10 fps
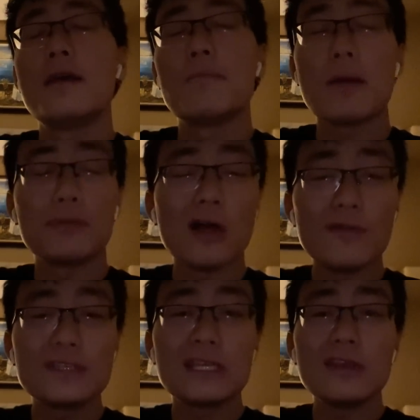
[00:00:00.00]
Pep
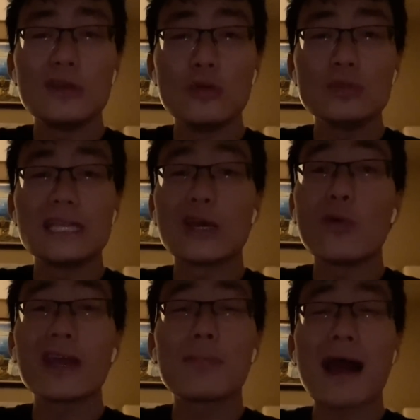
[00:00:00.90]
loves to use the
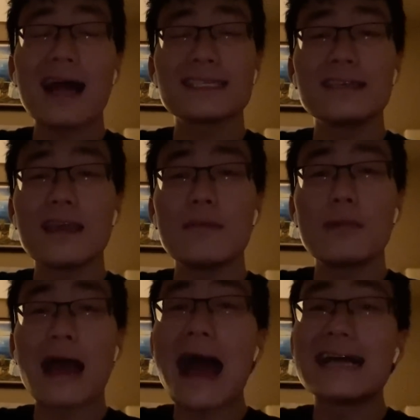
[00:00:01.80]
quick passing
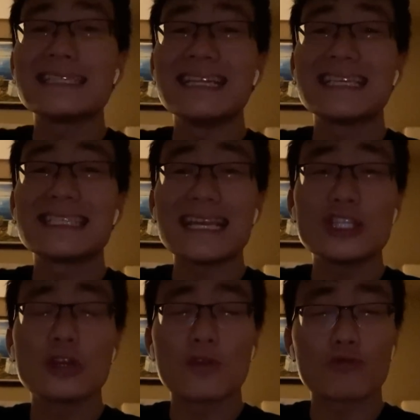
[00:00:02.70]
game as an
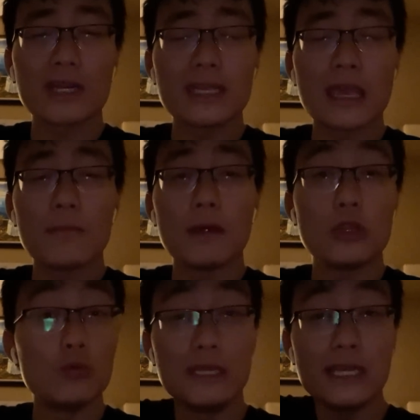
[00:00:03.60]
extension of the running game, and
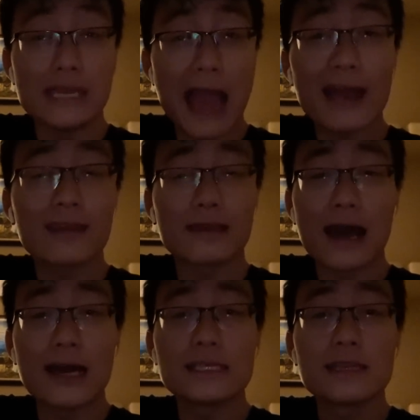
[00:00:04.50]
you need yak
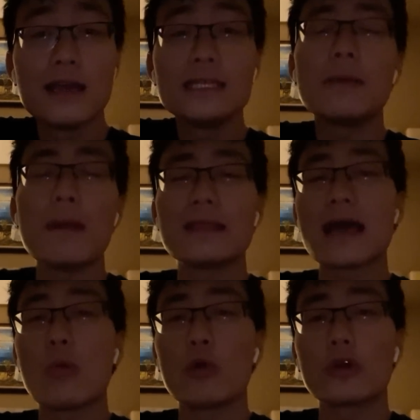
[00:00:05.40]
guys to make
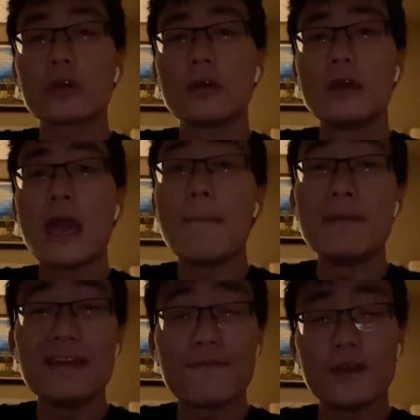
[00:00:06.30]
that work and
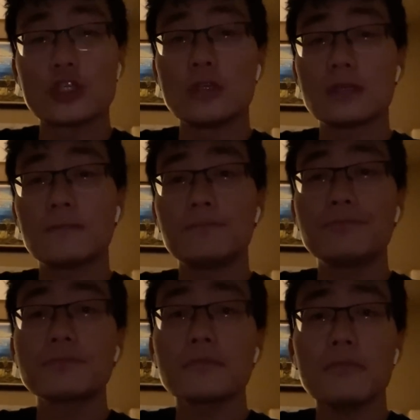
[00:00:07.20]
be efficient.
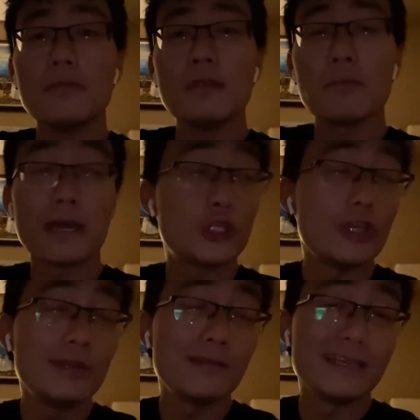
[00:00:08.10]

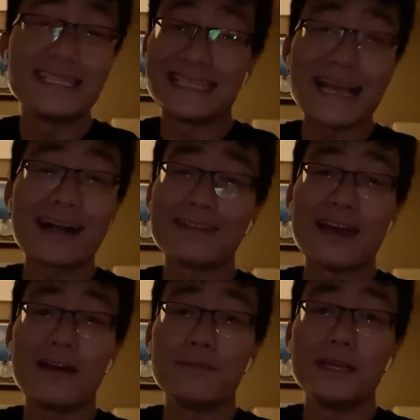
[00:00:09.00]
Metchie, he's exactly
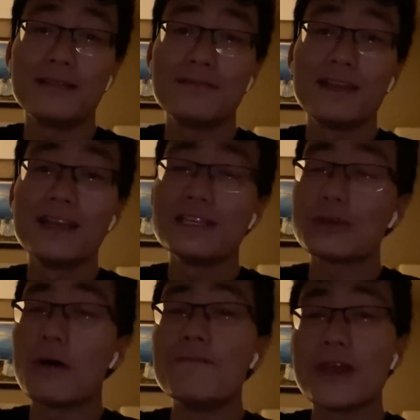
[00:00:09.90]
that, man.
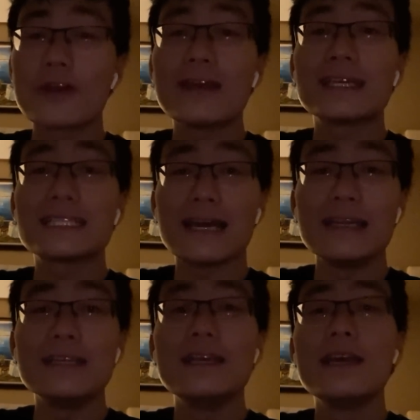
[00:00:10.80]
So I'm very
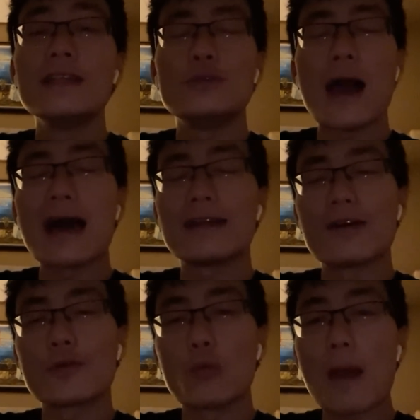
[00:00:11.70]
excited to add
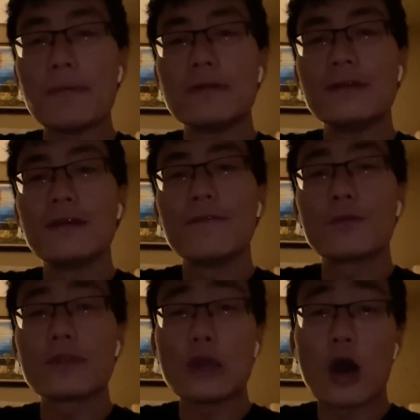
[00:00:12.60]
another weapon
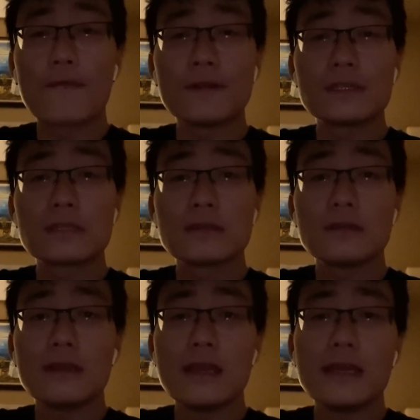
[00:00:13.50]
for the offense
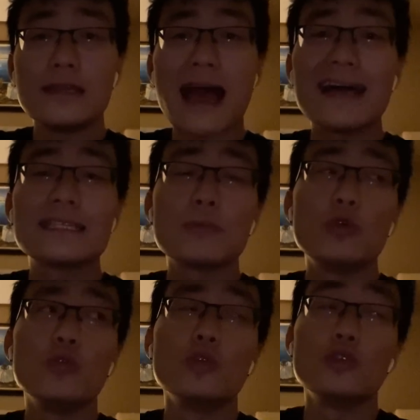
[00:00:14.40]
and add
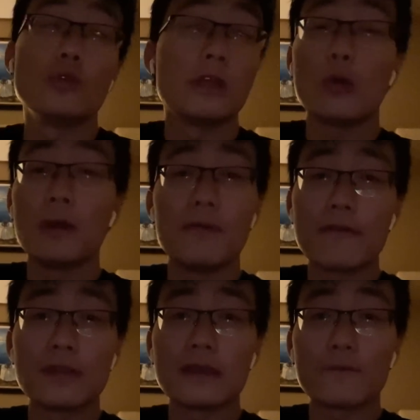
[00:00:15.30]
someone who can do a little bit of
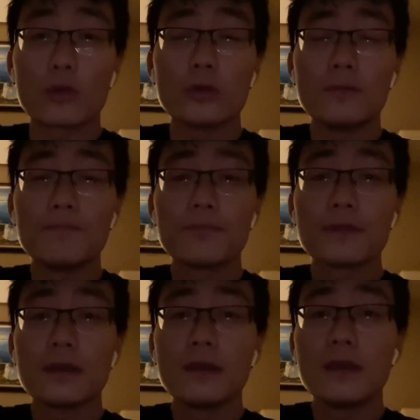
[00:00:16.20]
everything for you.
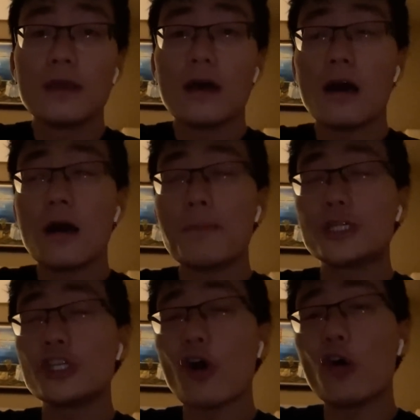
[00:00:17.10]

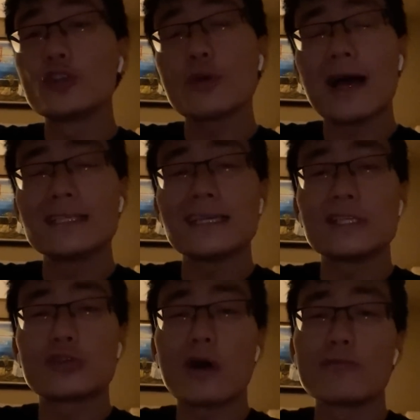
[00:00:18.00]
Metchie also has a
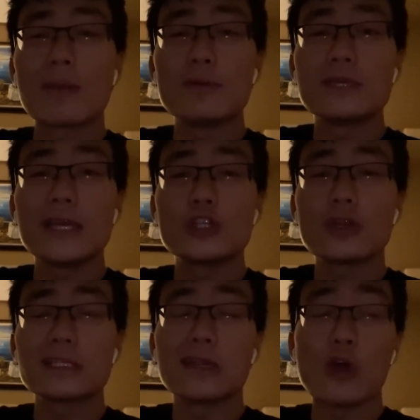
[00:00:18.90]
strong reputation
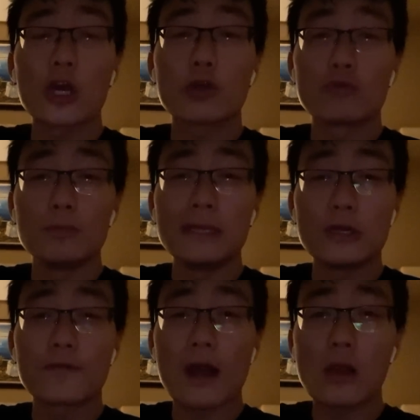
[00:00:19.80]
as a locker room
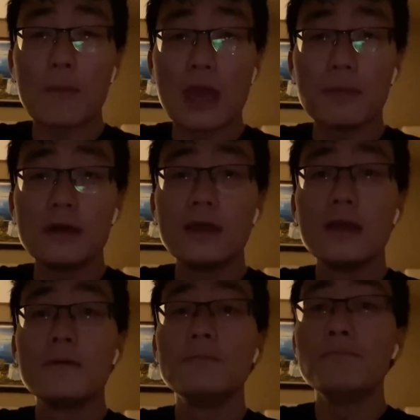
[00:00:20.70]
leader for Alabama
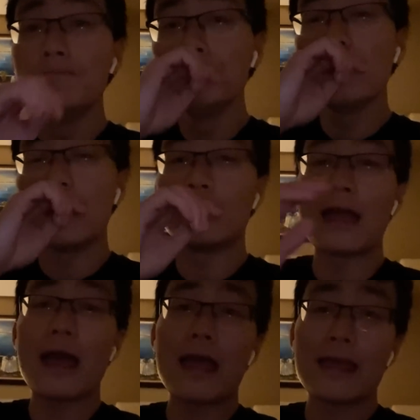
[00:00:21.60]
and
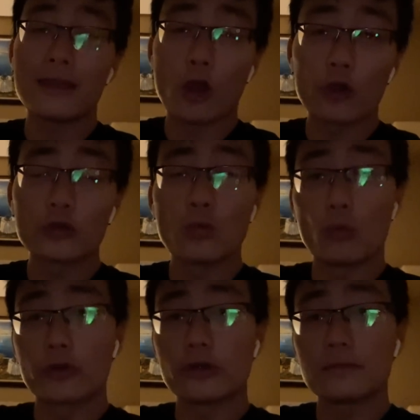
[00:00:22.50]
a hard
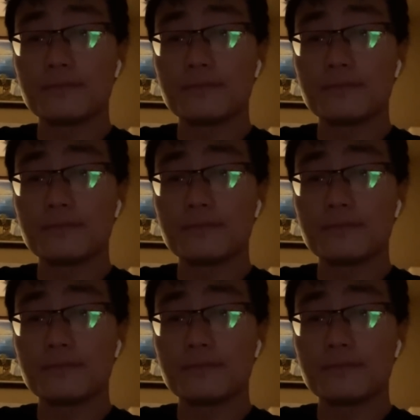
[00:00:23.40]
worker.